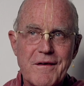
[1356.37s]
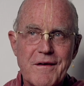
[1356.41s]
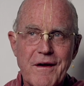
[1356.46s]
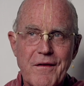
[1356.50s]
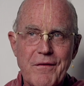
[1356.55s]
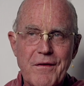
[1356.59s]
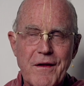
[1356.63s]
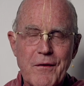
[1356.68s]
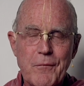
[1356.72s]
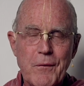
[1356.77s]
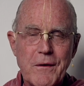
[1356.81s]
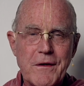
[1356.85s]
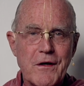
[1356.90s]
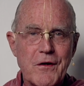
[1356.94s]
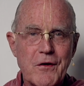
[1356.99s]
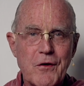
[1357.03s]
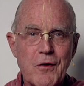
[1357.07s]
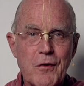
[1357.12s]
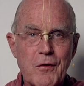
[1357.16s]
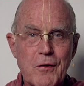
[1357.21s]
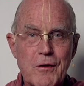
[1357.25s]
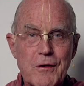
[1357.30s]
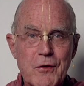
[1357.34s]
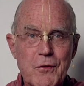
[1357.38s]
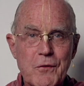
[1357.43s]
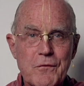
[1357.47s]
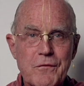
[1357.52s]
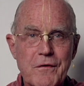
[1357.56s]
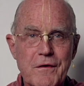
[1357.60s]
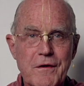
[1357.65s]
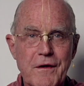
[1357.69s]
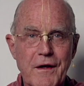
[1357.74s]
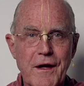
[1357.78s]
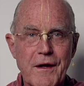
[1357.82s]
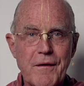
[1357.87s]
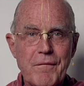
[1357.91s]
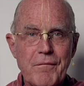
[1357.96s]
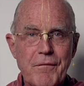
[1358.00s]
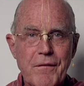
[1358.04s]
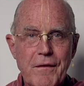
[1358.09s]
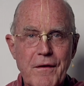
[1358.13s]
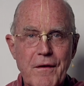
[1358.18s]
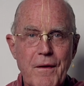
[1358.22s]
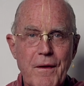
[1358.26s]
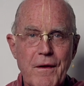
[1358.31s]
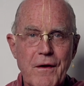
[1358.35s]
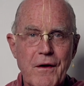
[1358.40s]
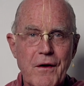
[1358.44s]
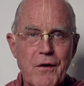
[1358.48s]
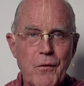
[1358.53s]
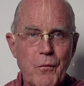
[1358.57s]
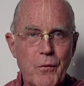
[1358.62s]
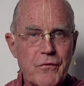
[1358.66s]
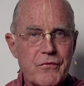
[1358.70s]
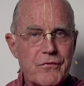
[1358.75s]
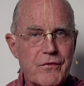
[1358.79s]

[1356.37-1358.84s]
I think we can conclude today with